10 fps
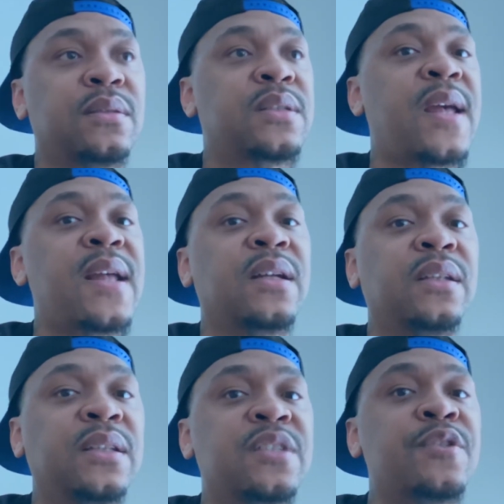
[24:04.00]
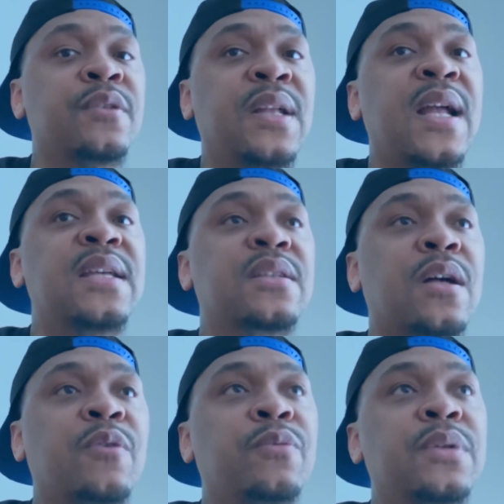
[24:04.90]
take additional days
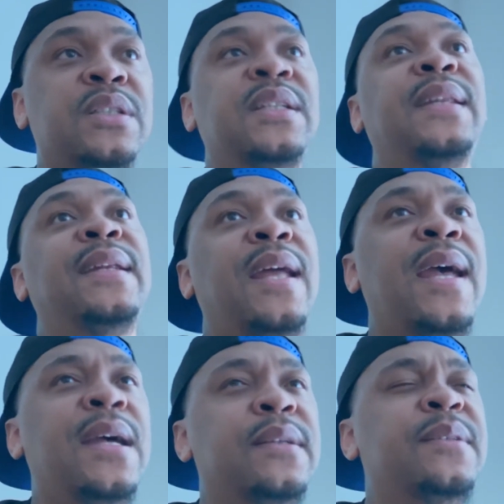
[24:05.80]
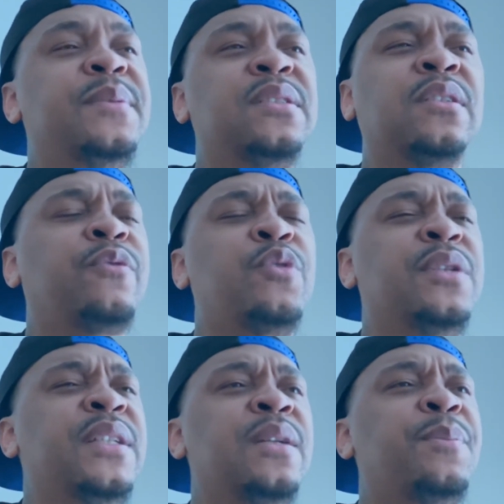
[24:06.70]
off, which didn't add up to no
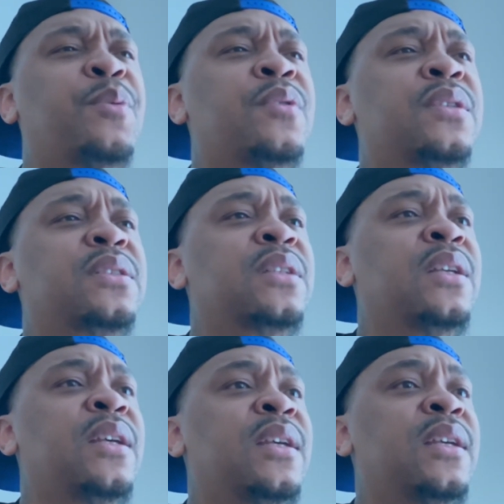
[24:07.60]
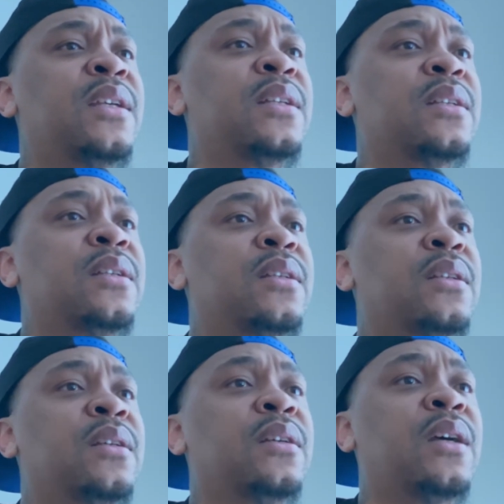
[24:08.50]
14 points.
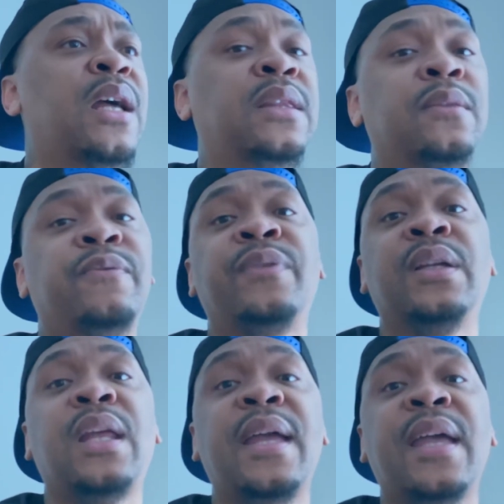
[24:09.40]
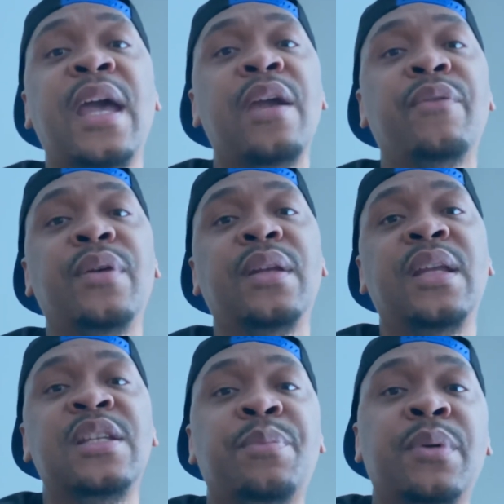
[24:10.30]
I feel like Averitt
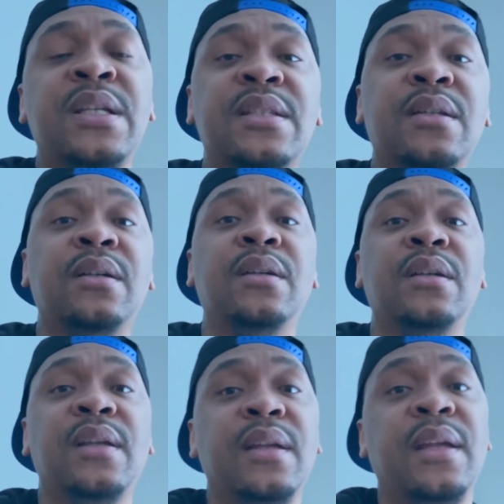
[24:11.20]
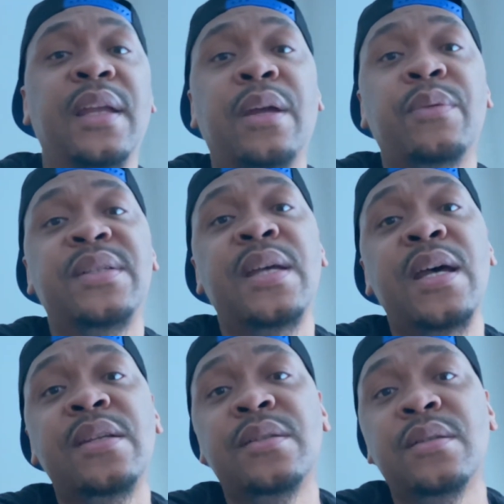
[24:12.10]
Express, Gary
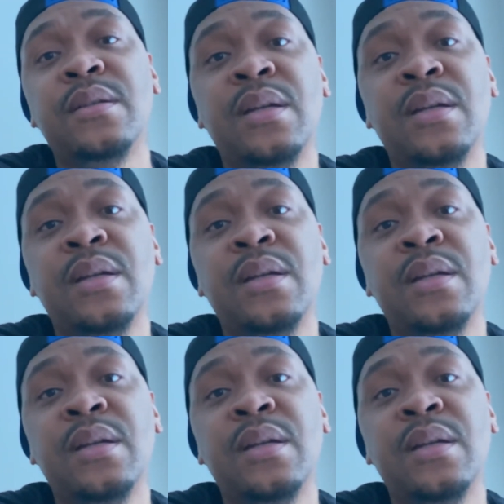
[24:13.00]
Sasser,